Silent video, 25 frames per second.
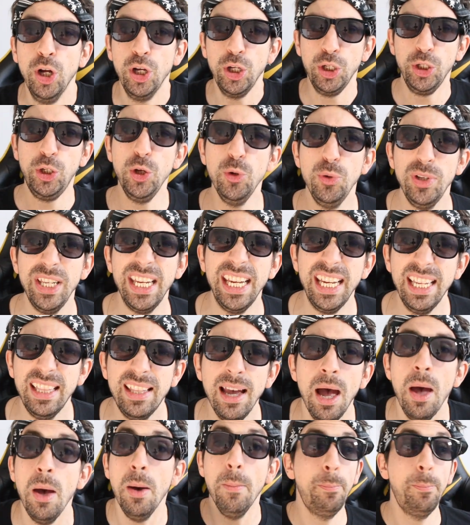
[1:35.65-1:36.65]
you
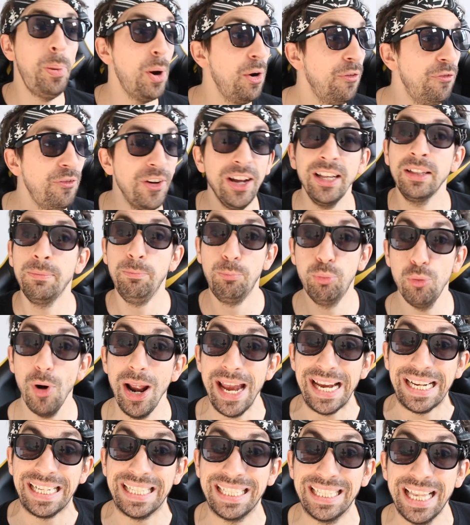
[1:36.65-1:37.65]
need perfect
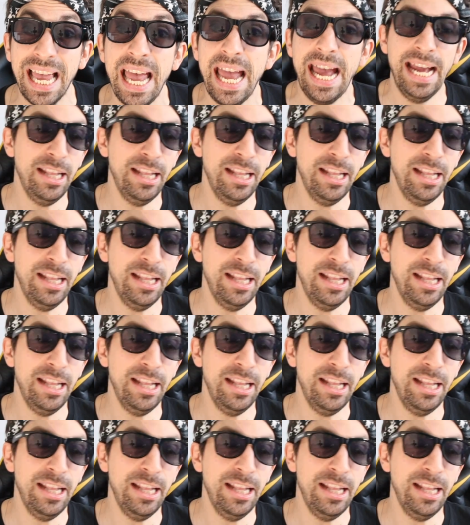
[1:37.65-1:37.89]
brakes.